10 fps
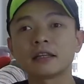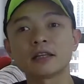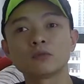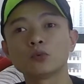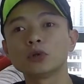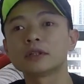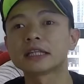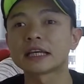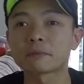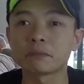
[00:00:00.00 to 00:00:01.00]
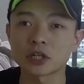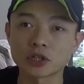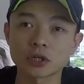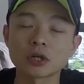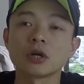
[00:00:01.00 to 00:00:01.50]
it would take a
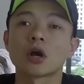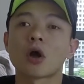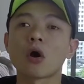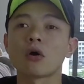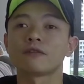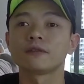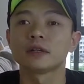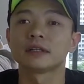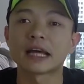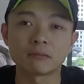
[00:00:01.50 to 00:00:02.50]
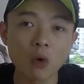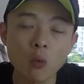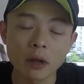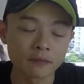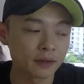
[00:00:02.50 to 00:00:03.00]
picture of that
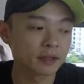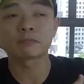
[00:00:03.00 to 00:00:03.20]
moment.